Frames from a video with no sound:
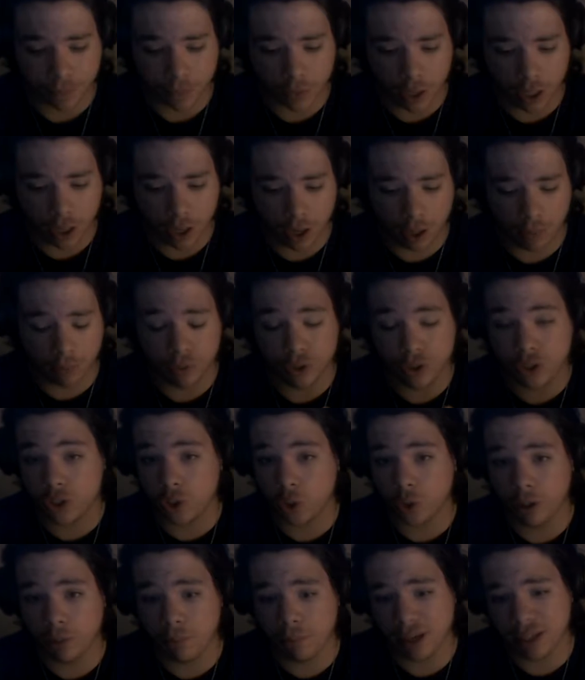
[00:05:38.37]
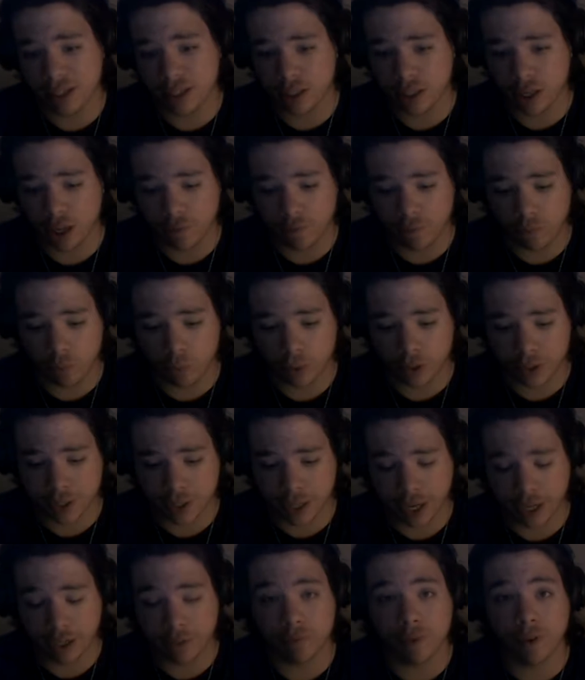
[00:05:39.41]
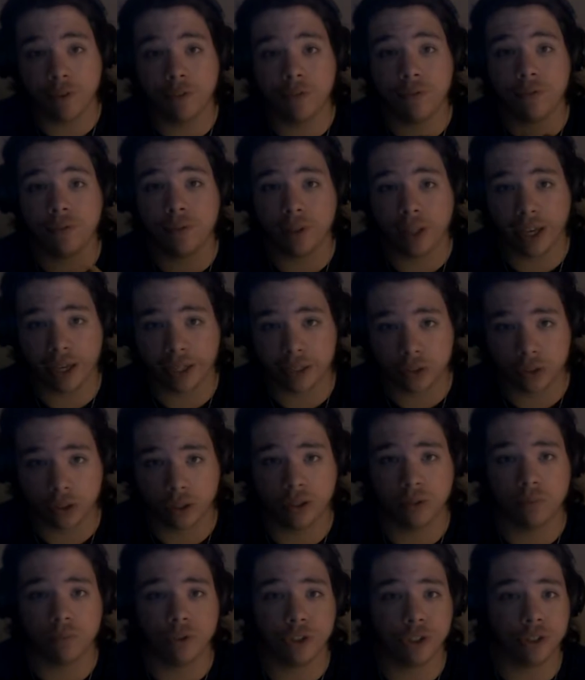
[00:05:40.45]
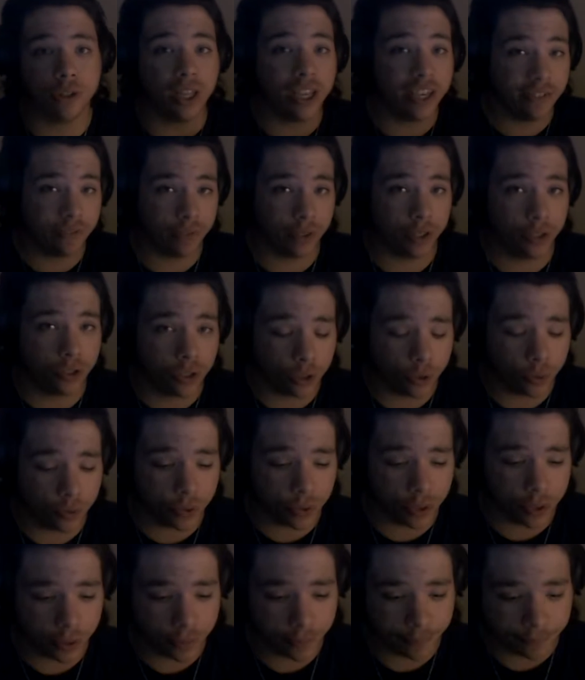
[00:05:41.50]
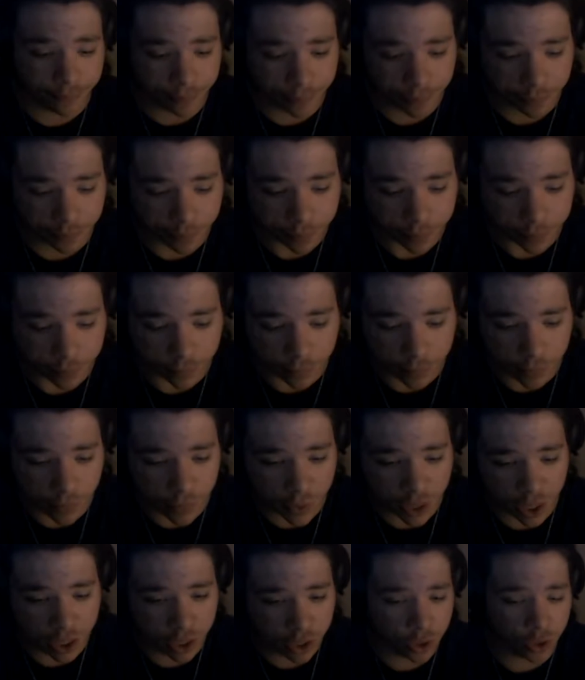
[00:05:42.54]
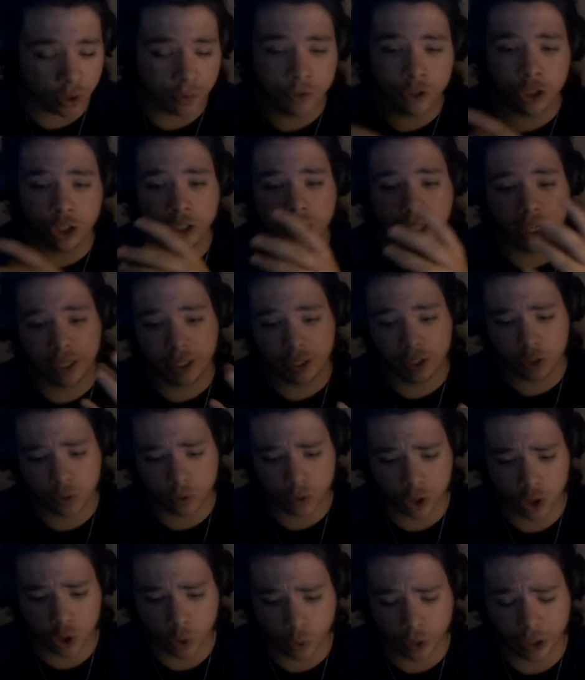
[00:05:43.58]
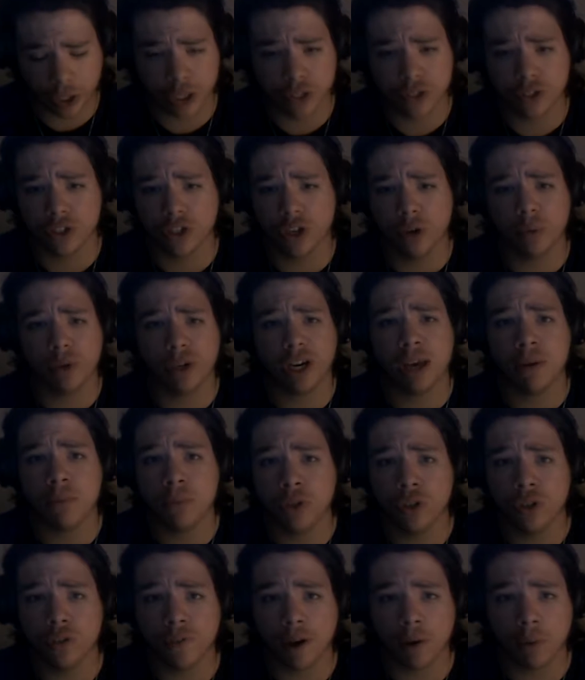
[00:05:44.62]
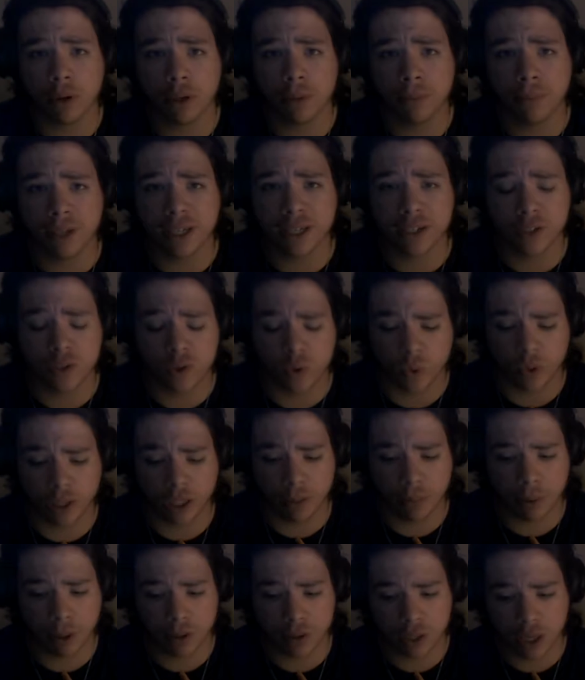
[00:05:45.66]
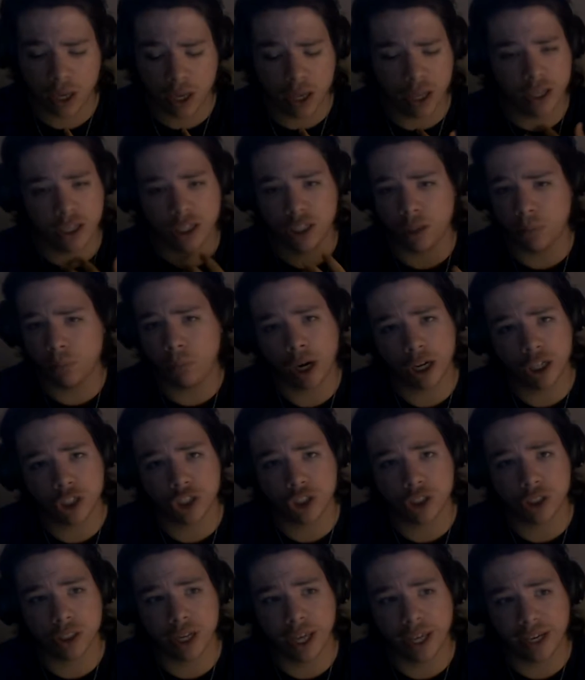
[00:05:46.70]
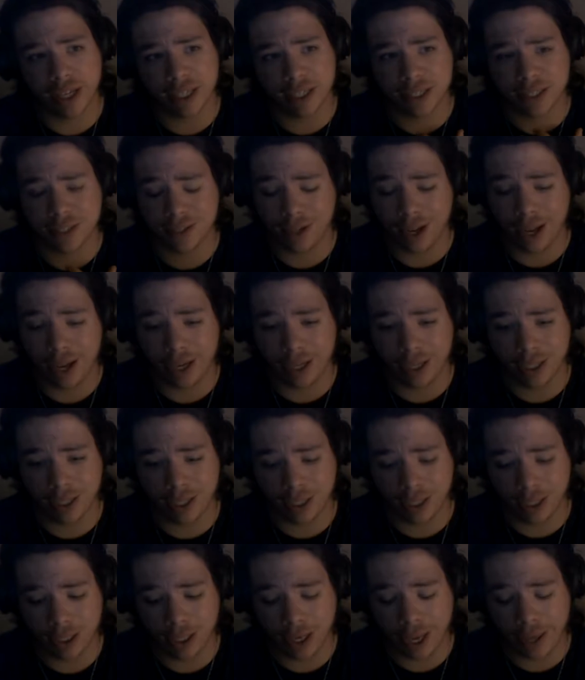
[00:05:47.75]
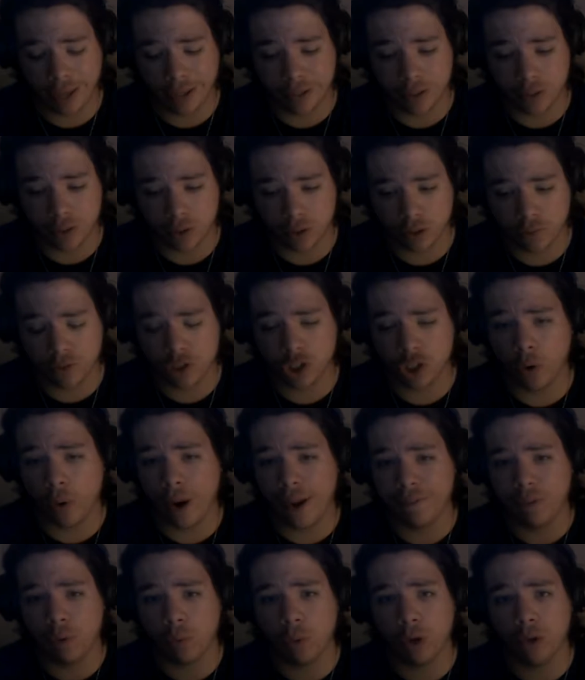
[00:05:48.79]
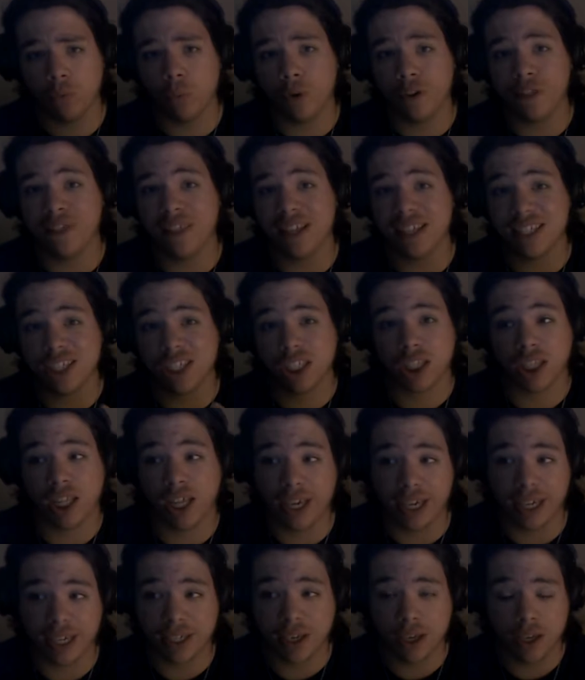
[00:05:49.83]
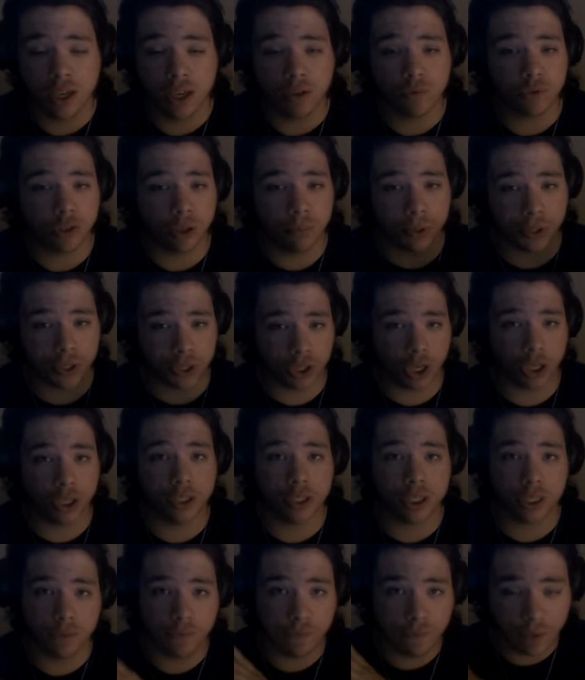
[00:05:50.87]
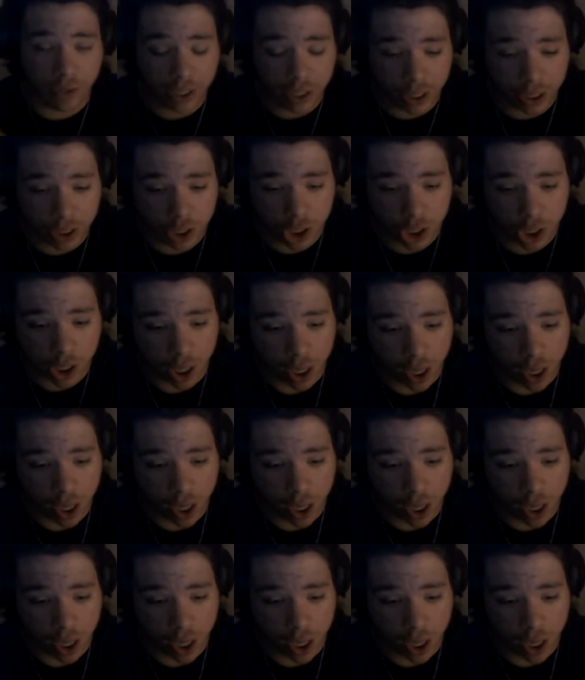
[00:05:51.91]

um, with story-based stuff was kind of reflect on real-life issues and sort of turn that into a story because you know when I move I want to make a story about depression and anxiety and sort of show everyone what that's like from start to finish.